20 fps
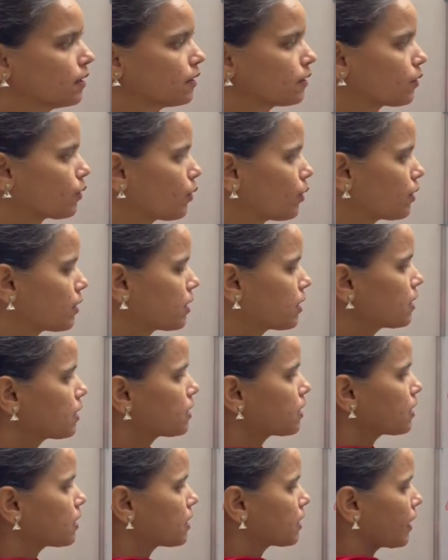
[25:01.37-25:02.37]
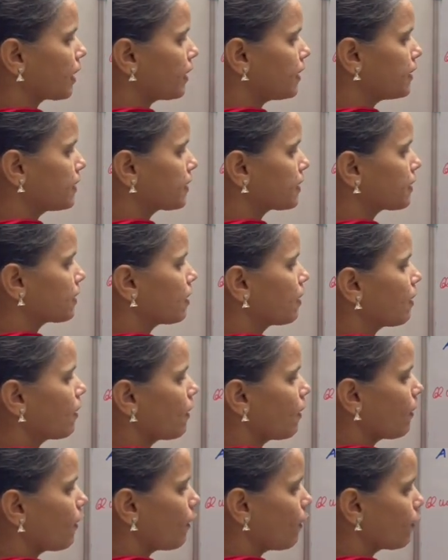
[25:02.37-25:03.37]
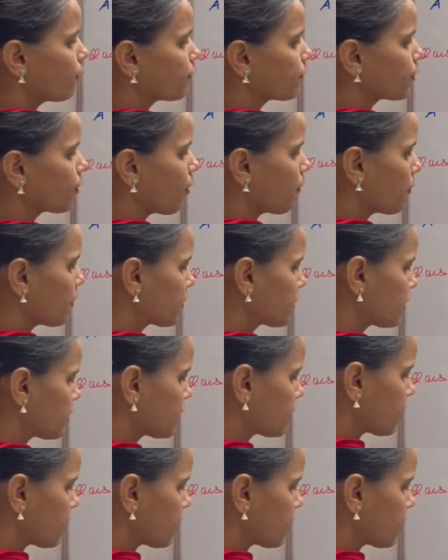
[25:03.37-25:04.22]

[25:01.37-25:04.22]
So since the sides of rhombuses